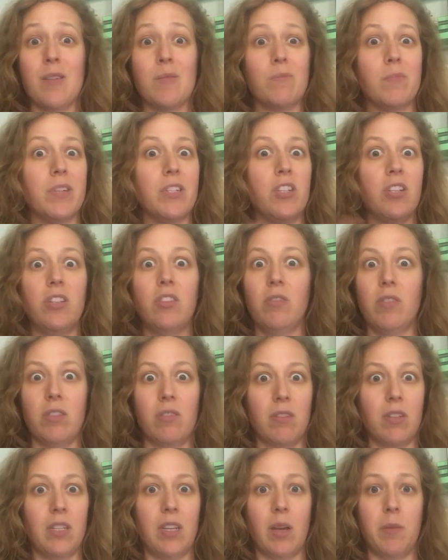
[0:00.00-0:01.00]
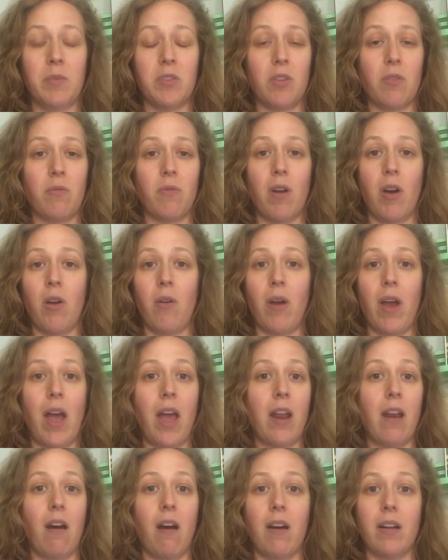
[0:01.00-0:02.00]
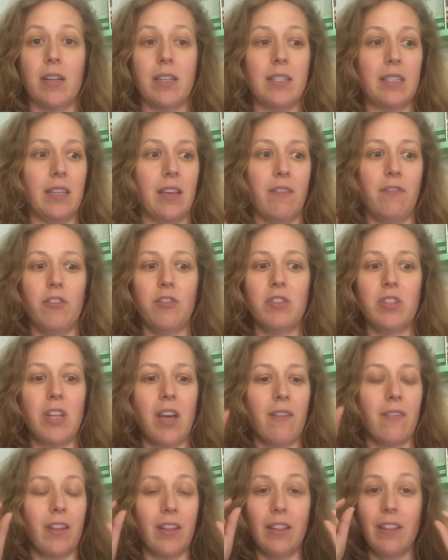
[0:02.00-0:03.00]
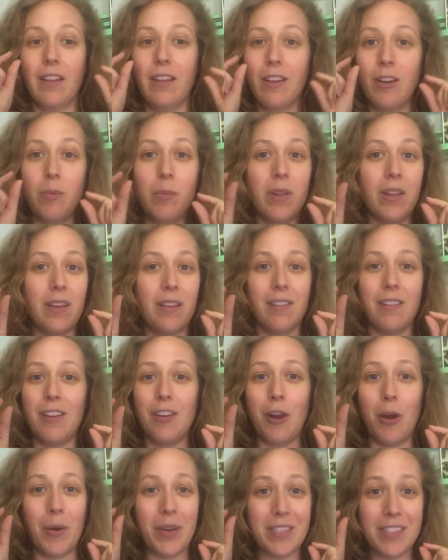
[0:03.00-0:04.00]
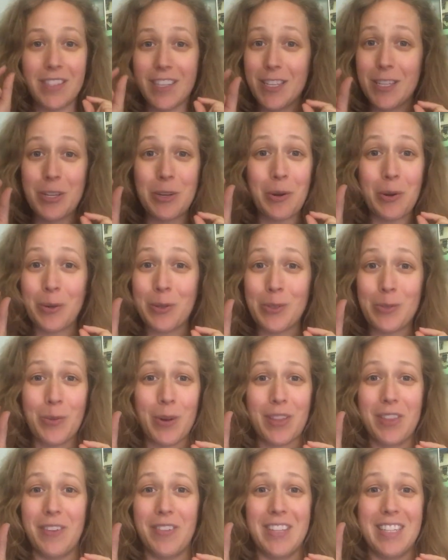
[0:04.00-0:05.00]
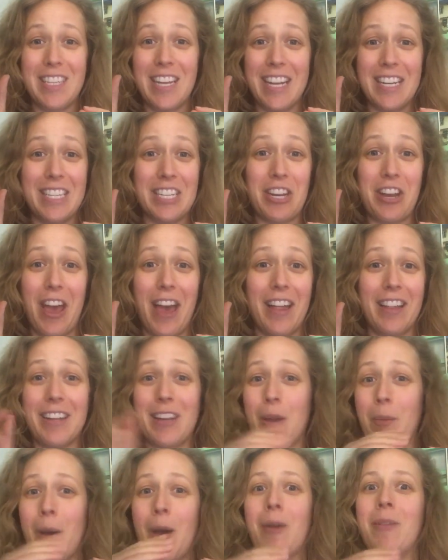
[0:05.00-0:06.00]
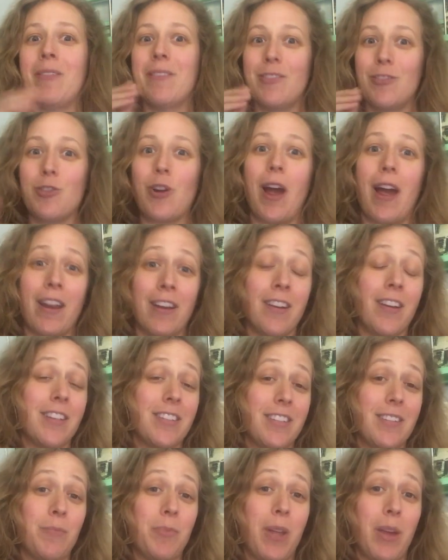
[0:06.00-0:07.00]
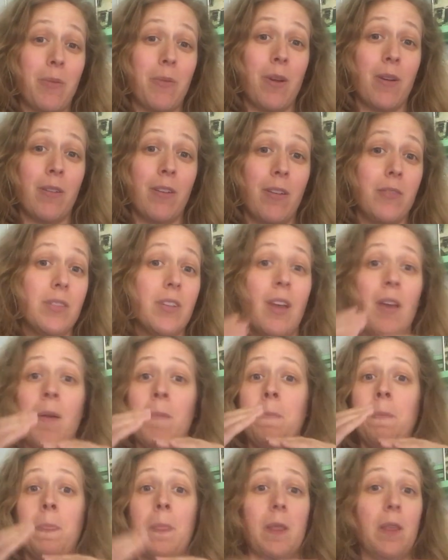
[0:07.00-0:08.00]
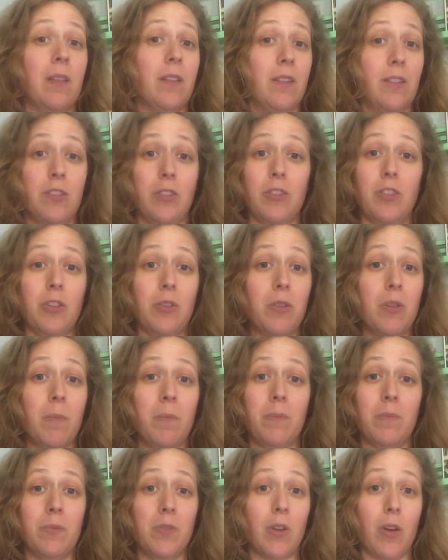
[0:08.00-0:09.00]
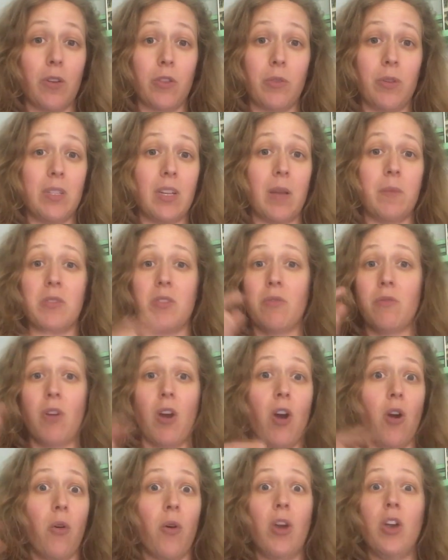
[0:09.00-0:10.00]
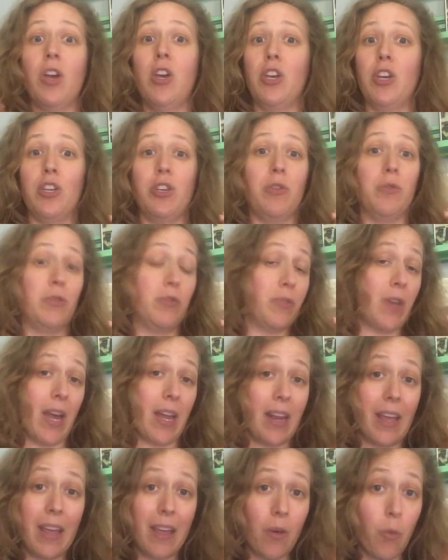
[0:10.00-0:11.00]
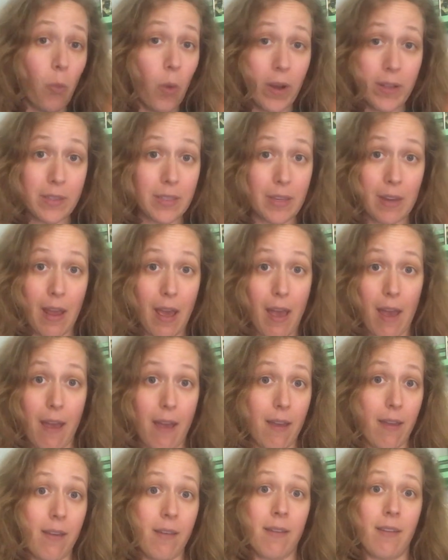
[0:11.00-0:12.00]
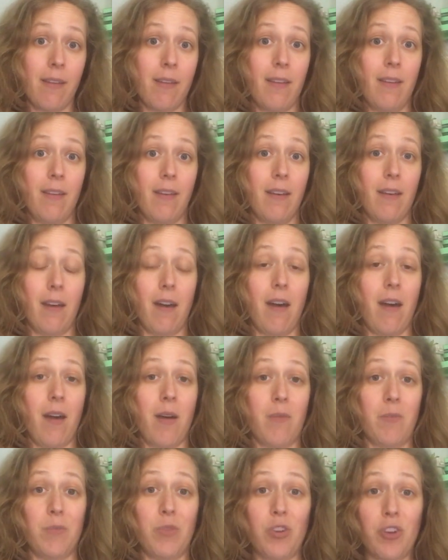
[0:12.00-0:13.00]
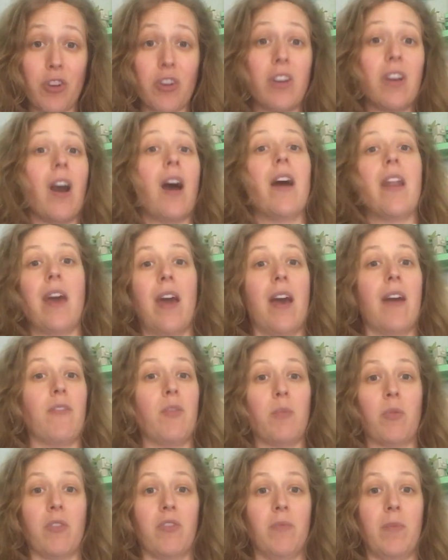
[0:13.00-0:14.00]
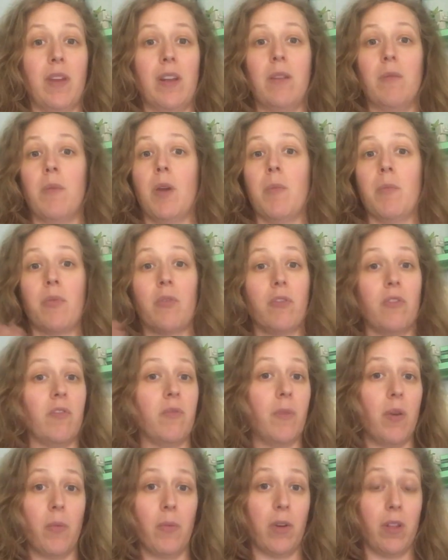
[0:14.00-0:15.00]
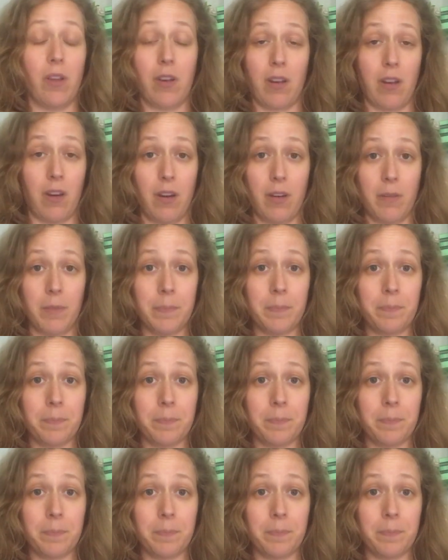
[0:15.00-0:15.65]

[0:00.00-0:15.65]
but just do it 3 times in a row. And honestly, if you just have a little bit, a 6-year-old's worth of intentionality about trying not to play wrong notes, do the song 3 times in a row, you do that once a day, you're gonna have improvement. Improvement will occur.